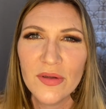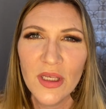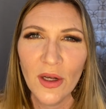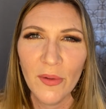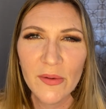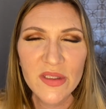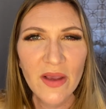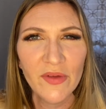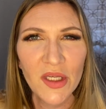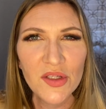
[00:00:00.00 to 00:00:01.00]
He was
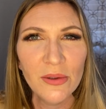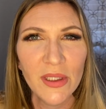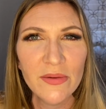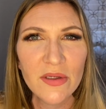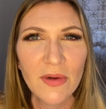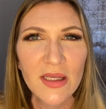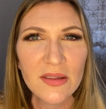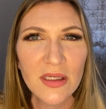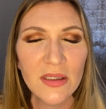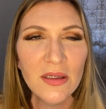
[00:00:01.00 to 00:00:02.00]
72 when he was
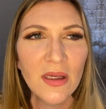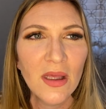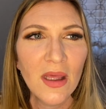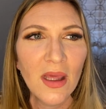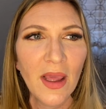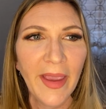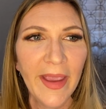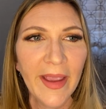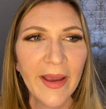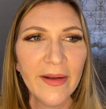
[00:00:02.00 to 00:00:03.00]
arrested,
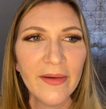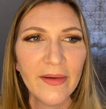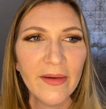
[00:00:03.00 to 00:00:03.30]
and